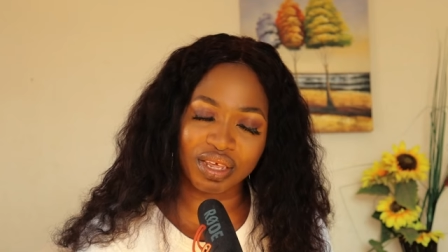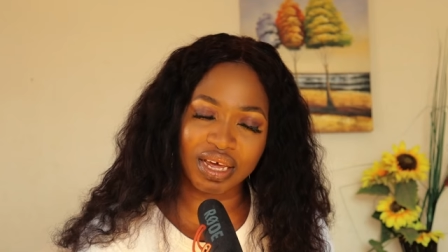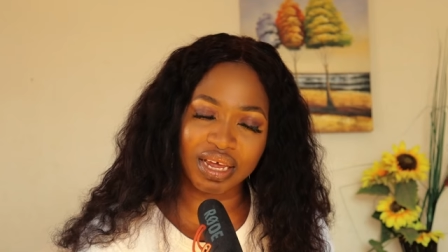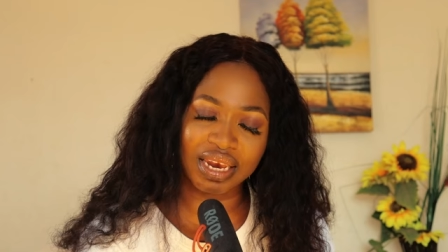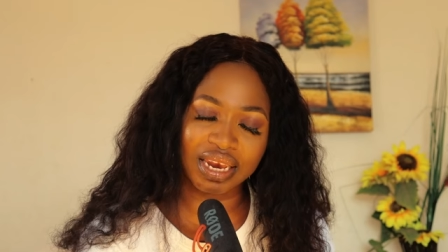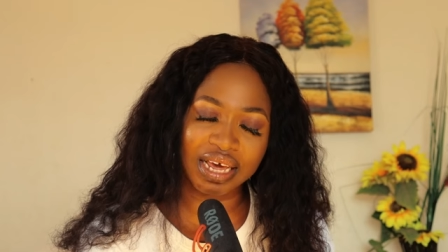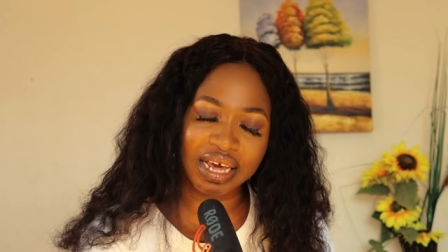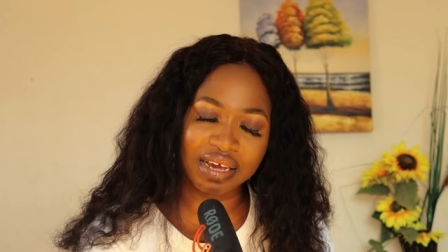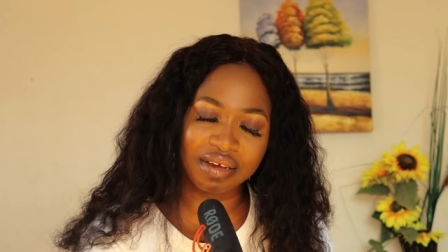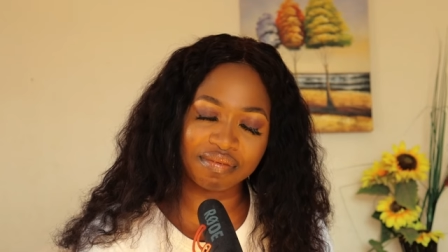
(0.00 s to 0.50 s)
their
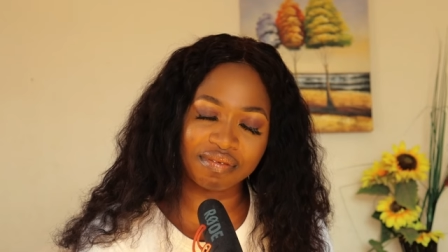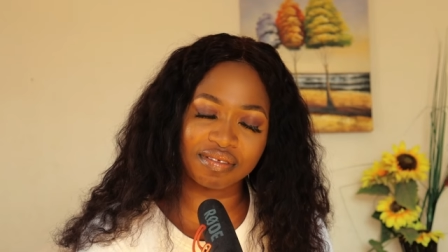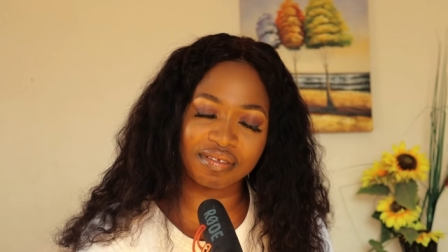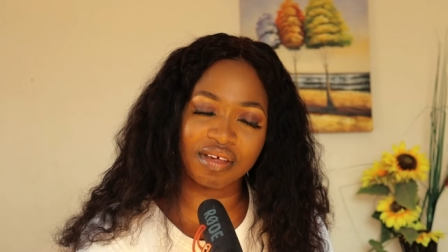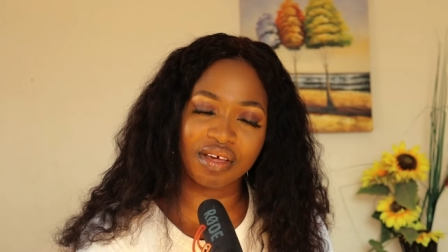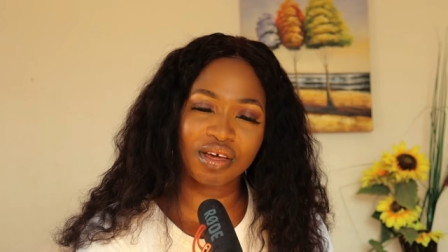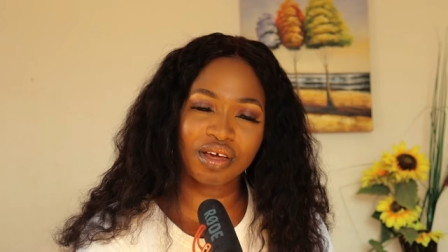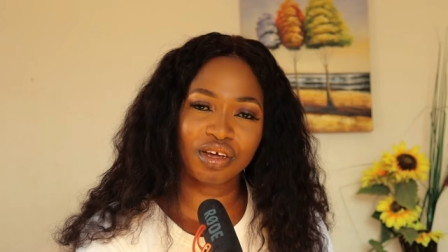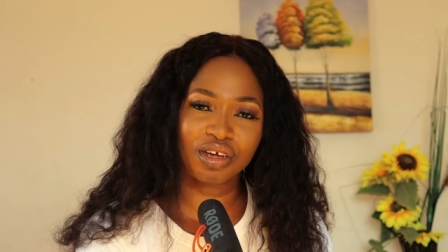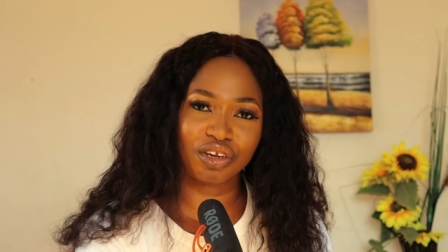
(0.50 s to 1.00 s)

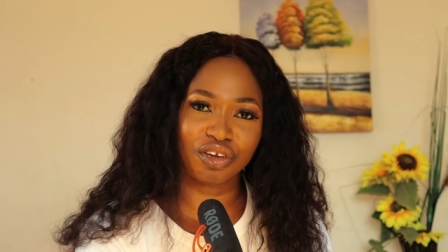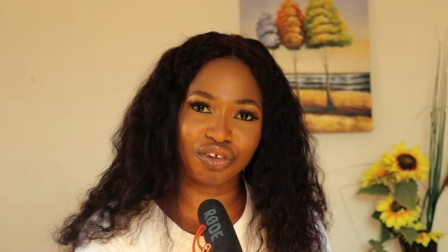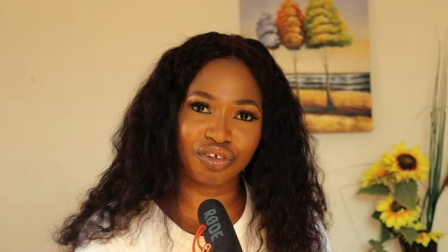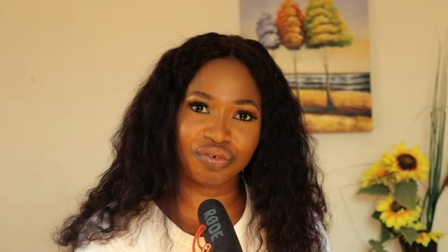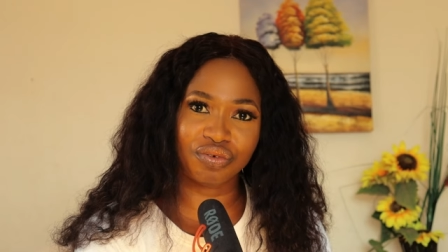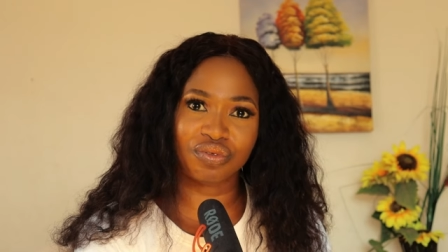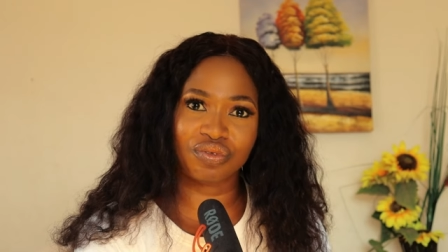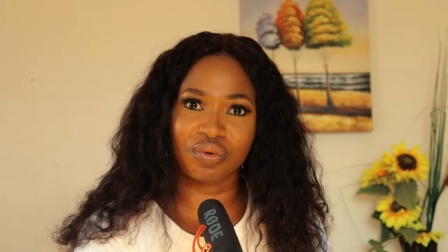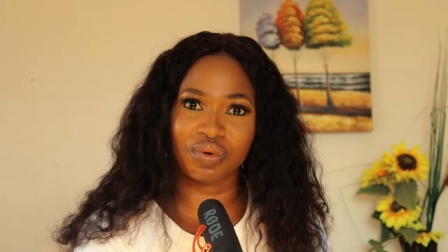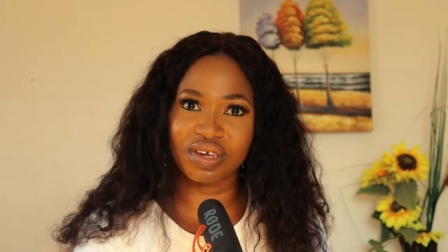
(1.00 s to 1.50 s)
lives
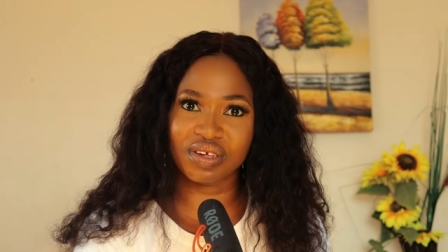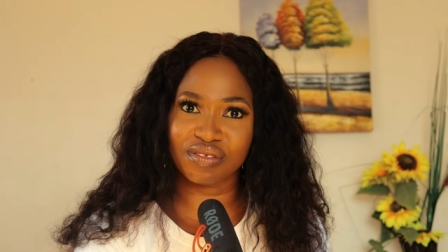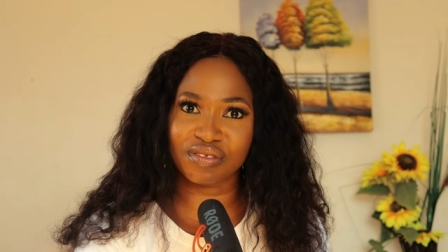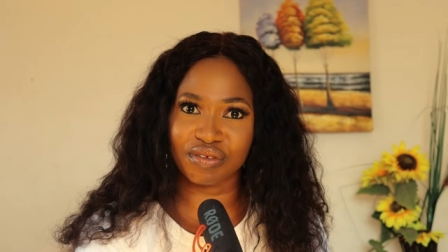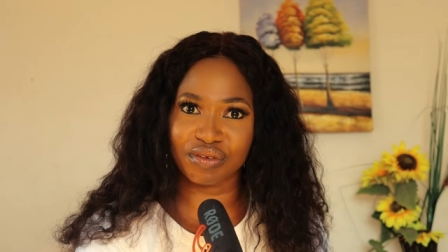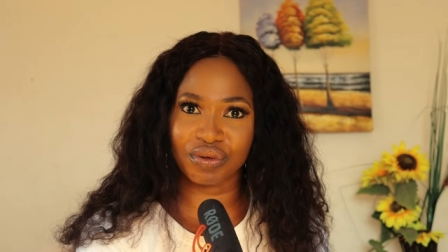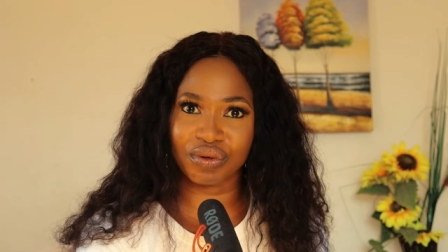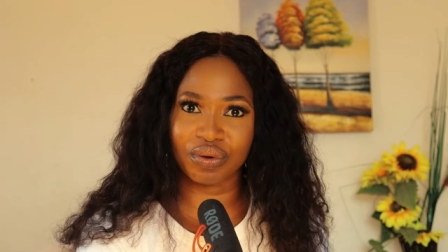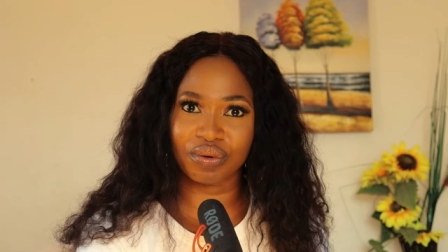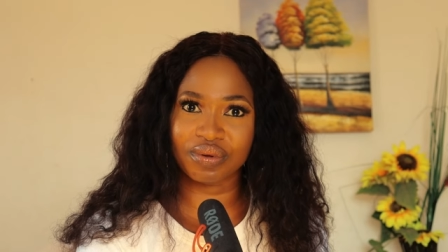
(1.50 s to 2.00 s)
due to
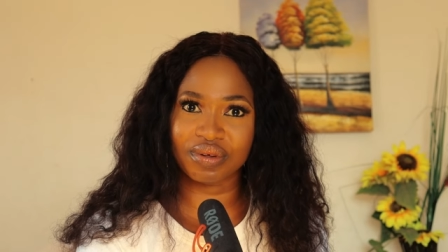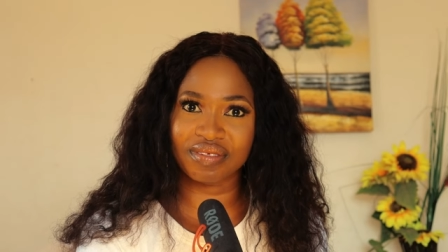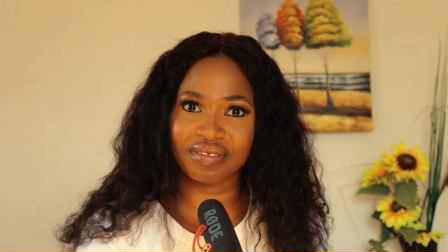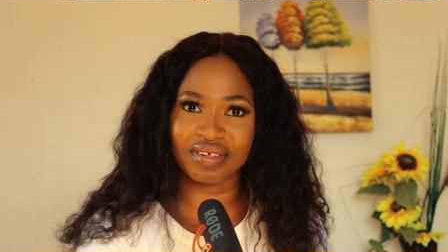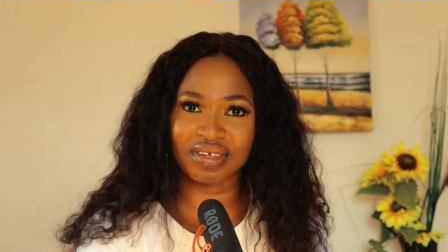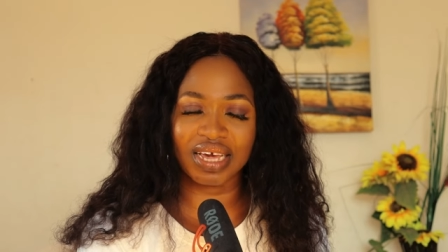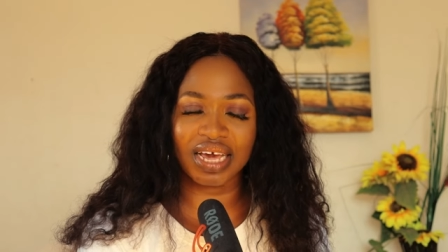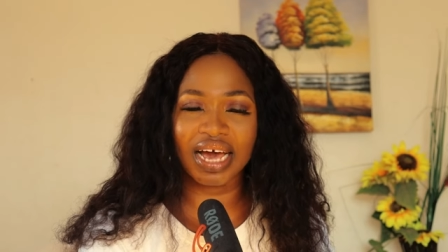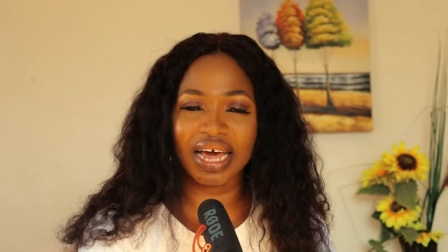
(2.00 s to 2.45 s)
insecurity.